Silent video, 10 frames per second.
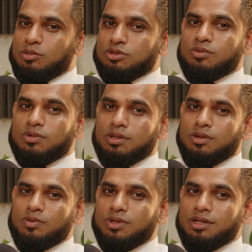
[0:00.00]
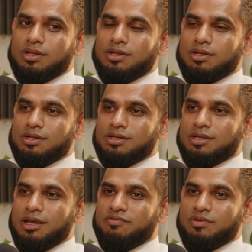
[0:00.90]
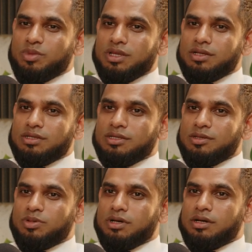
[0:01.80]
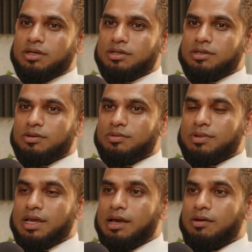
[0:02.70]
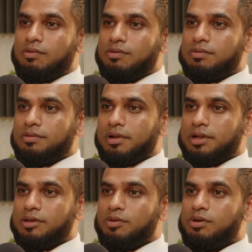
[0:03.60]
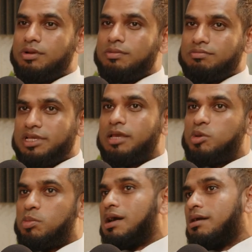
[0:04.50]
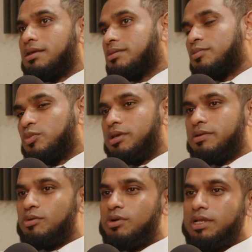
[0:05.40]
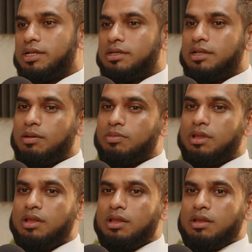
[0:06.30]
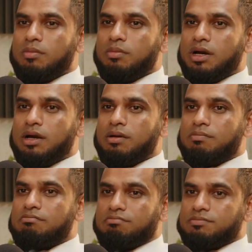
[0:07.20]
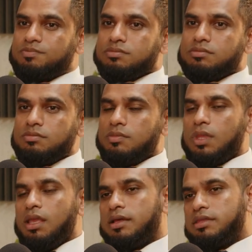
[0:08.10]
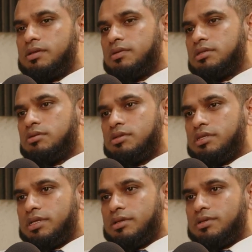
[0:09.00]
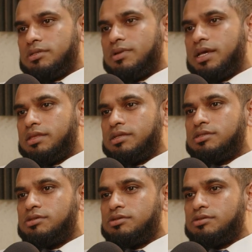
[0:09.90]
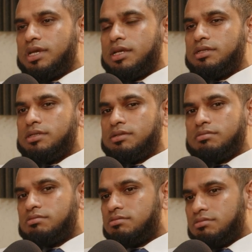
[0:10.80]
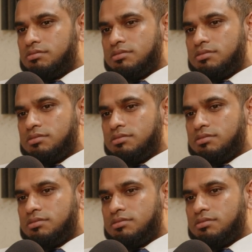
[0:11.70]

I'm sure we'll we'll dive a bit deeper, you know, how it all came about and where it all ended up. But I think it was a good thing. It was the right thing to do, and